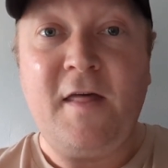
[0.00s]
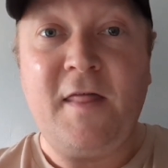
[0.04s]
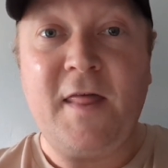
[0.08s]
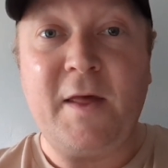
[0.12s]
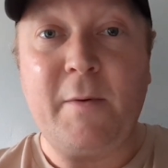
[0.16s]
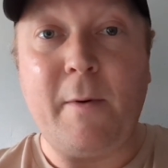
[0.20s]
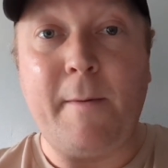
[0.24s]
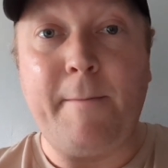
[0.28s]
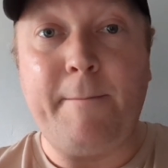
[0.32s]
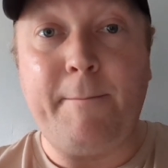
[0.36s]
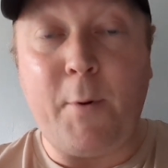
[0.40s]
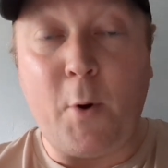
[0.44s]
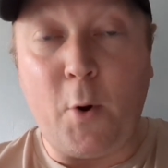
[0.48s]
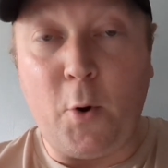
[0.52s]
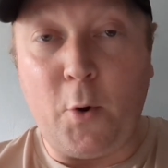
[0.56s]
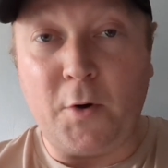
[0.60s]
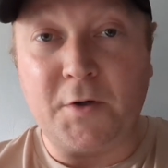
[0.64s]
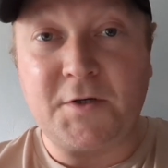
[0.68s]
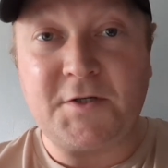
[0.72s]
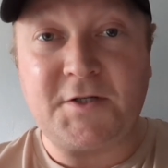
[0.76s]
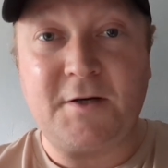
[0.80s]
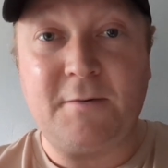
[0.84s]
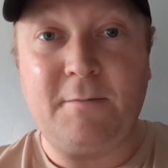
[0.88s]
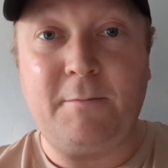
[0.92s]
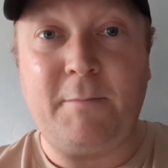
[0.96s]
They were
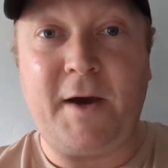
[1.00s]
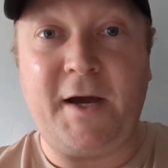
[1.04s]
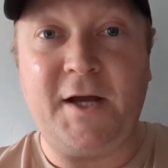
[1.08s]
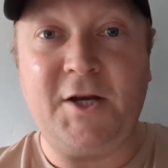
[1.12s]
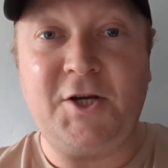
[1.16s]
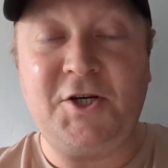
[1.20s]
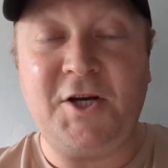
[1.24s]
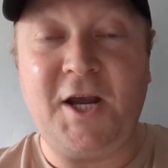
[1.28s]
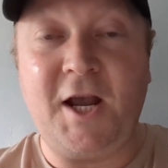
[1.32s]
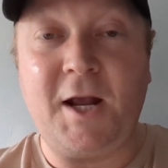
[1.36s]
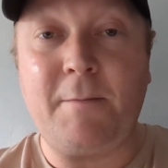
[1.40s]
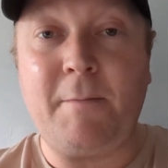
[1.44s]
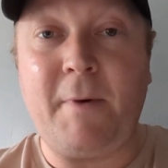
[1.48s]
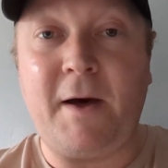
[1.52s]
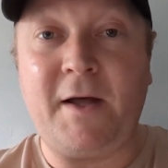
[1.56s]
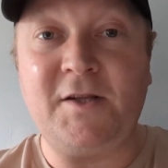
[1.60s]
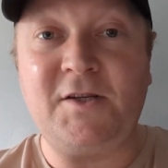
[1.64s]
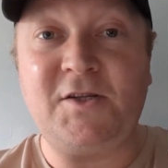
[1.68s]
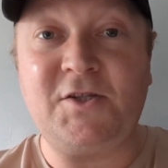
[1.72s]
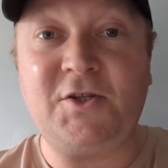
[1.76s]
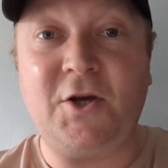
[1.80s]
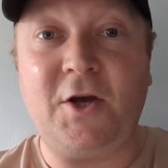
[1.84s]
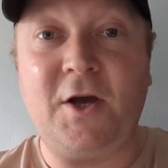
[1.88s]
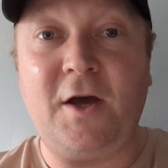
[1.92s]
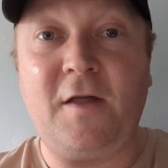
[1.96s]
bought by Sheikh
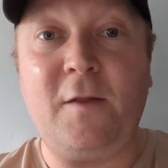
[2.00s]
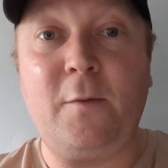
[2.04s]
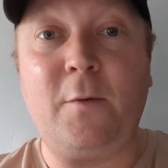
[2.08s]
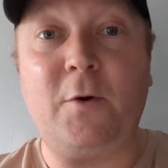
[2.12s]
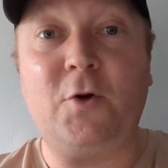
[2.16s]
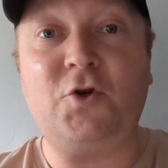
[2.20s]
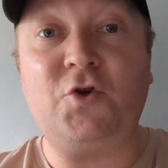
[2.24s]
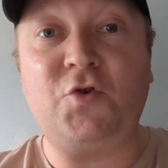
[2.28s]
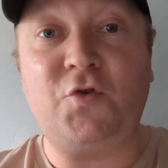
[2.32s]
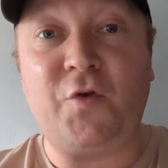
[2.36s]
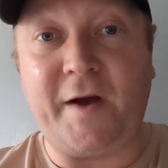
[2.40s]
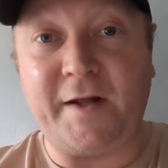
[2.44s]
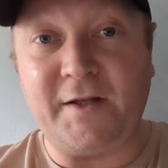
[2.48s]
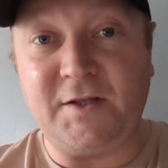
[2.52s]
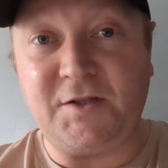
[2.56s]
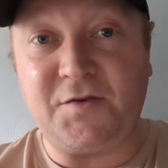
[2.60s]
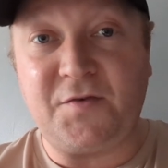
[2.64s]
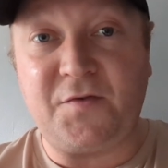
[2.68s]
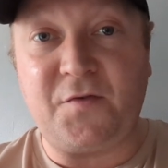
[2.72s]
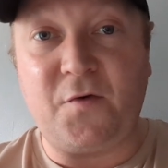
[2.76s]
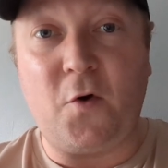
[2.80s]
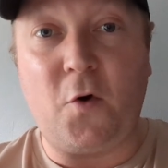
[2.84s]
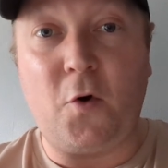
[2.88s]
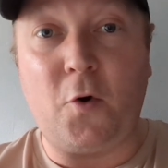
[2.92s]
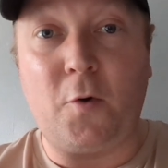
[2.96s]
Mansour, they were
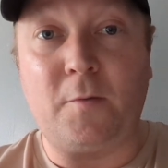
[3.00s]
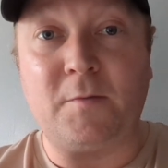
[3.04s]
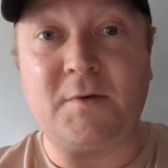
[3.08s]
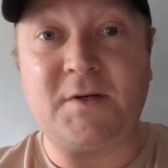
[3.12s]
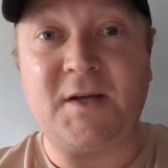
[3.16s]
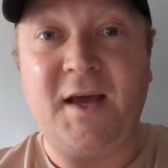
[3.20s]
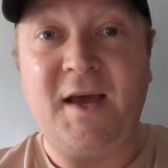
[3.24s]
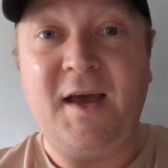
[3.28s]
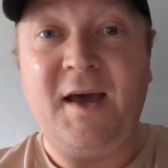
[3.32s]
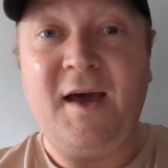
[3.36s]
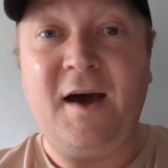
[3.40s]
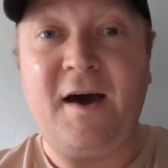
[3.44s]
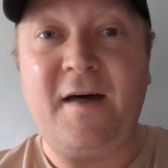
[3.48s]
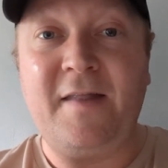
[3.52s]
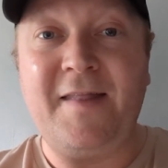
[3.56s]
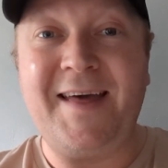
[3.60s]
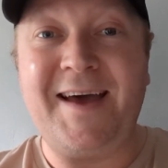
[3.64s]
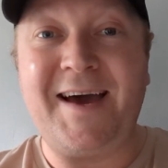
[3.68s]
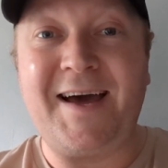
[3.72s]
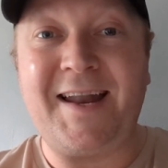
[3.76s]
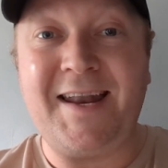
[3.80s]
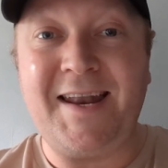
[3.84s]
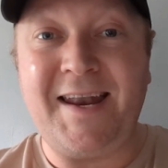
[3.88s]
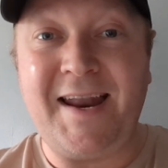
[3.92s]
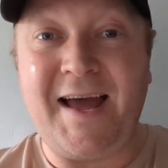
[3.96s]
transformed, and
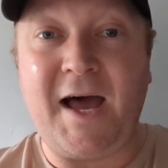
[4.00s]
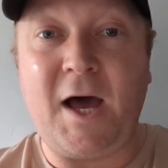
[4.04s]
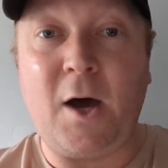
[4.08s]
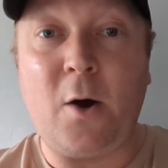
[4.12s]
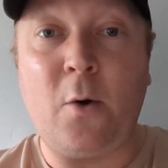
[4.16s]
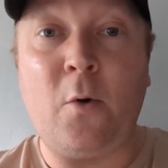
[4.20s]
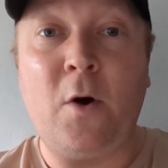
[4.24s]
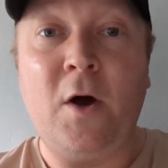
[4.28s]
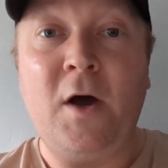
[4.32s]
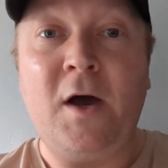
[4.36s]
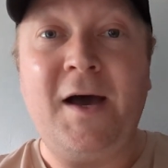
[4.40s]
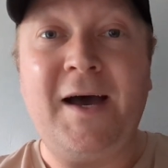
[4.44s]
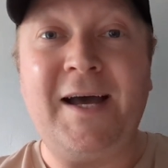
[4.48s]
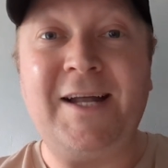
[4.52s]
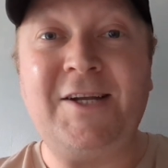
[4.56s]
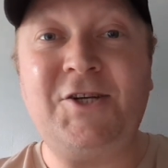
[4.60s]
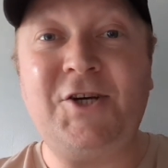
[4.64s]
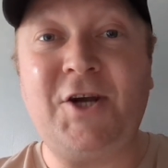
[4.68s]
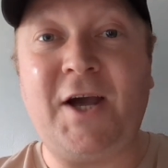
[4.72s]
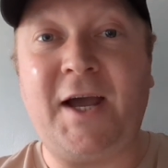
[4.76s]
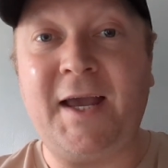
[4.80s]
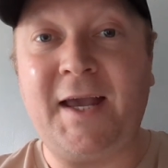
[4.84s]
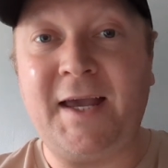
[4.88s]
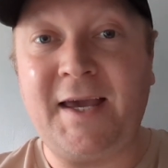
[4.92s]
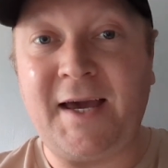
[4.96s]
they are now a
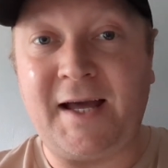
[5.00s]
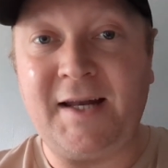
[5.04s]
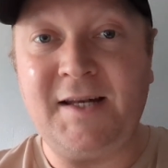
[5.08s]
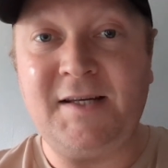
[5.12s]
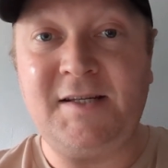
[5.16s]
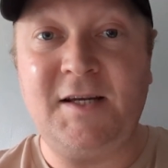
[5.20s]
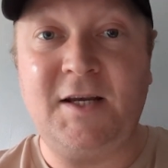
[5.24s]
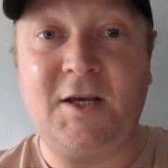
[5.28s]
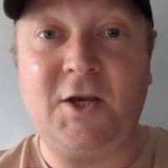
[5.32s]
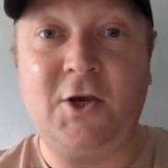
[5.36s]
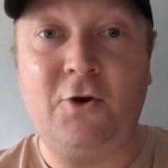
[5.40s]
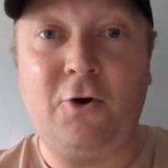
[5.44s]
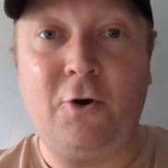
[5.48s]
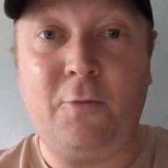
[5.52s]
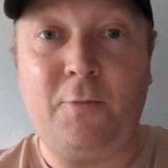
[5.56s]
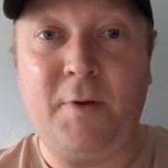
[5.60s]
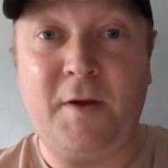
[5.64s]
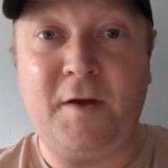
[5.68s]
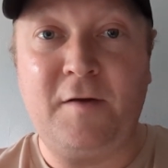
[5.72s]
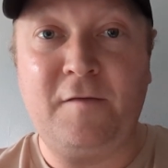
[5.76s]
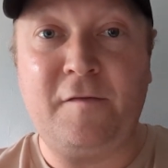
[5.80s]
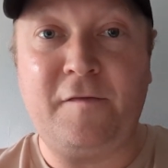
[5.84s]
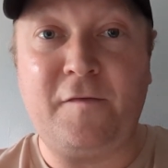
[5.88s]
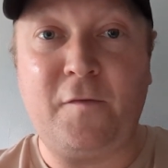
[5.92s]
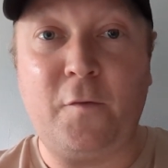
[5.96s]
gigantic
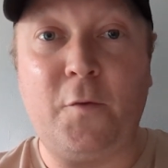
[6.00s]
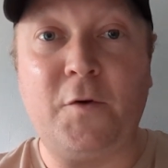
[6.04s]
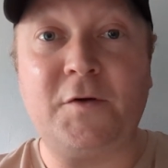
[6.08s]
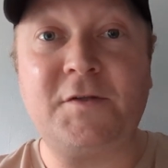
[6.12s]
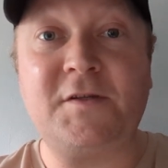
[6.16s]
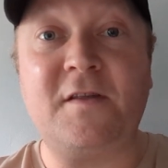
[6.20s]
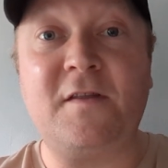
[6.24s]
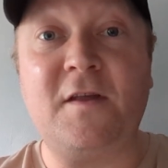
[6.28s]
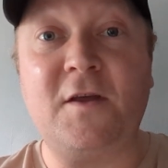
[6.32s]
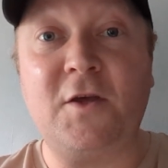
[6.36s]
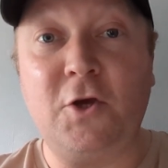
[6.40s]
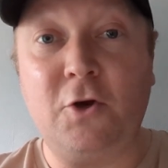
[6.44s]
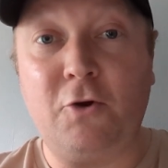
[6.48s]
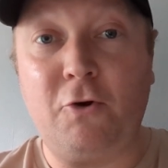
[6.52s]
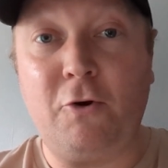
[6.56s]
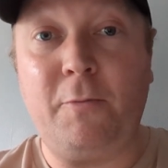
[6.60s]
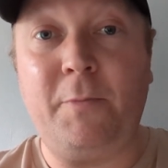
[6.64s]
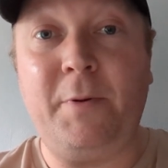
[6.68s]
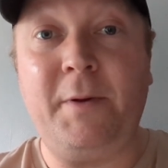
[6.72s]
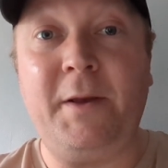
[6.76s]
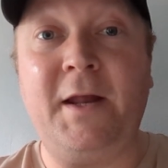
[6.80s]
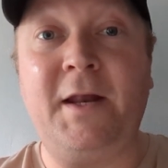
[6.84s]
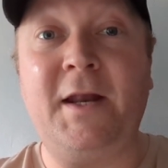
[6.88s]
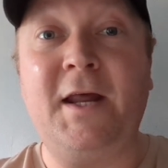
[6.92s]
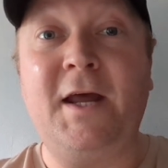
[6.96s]
European force. They're the
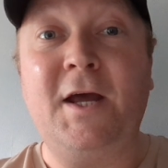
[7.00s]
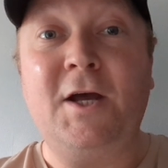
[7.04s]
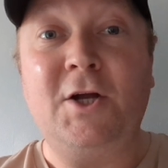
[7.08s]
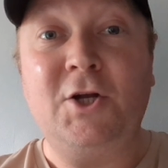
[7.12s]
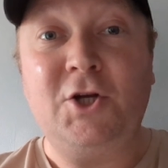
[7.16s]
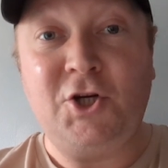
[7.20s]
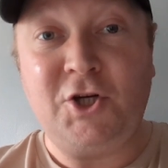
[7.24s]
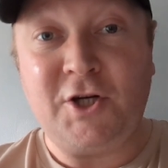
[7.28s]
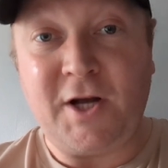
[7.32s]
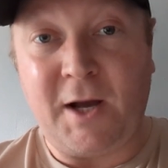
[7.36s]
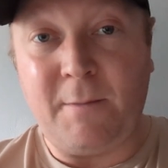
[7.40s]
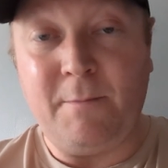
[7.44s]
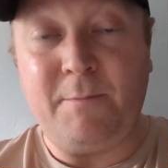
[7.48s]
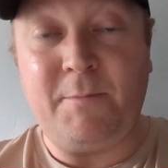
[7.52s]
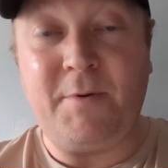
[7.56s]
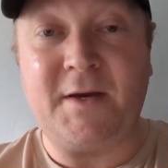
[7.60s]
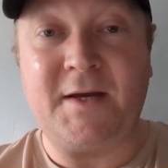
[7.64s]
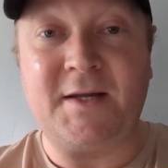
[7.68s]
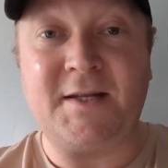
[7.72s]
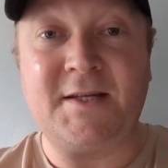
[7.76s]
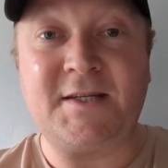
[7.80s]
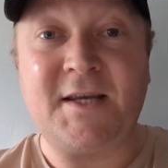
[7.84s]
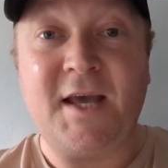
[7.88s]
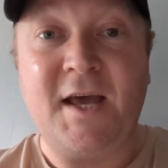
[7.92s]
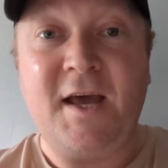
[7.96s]
European
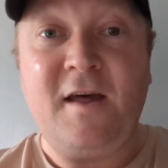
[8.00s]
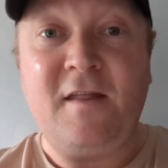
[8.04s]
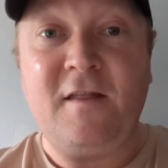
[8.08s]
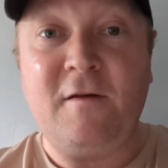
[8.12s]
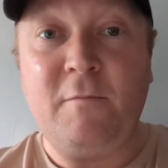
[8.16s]
champions.